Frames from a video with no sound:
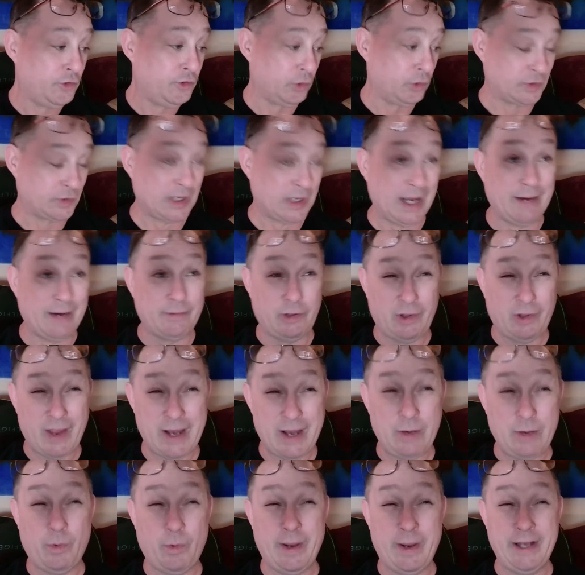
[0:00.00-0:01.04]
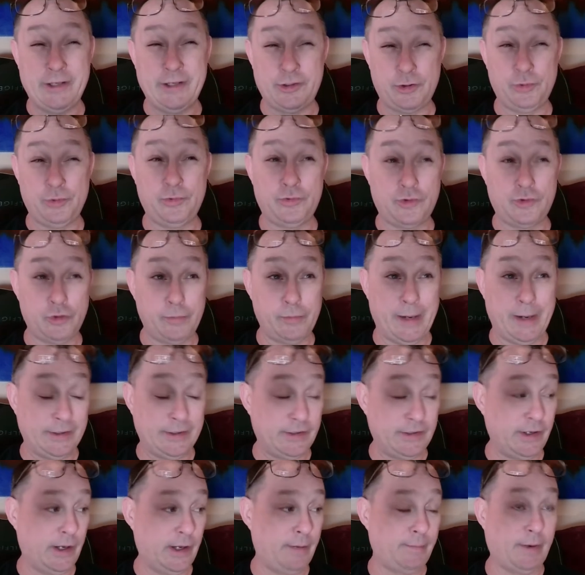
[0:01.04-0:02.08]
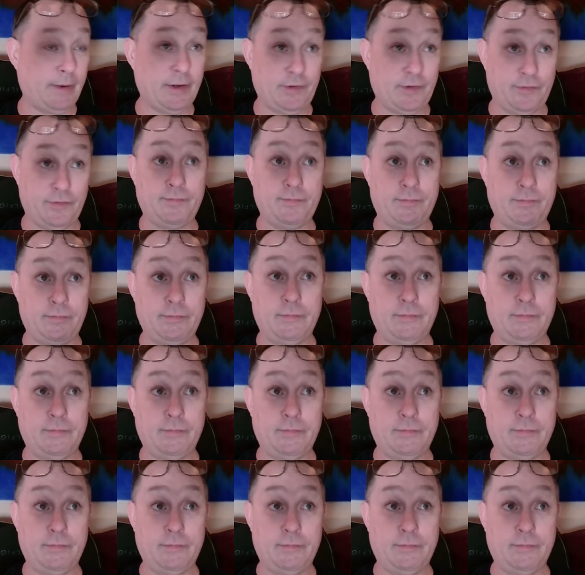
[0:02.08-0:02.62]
So it's kind of a lightweight 2x10, but it's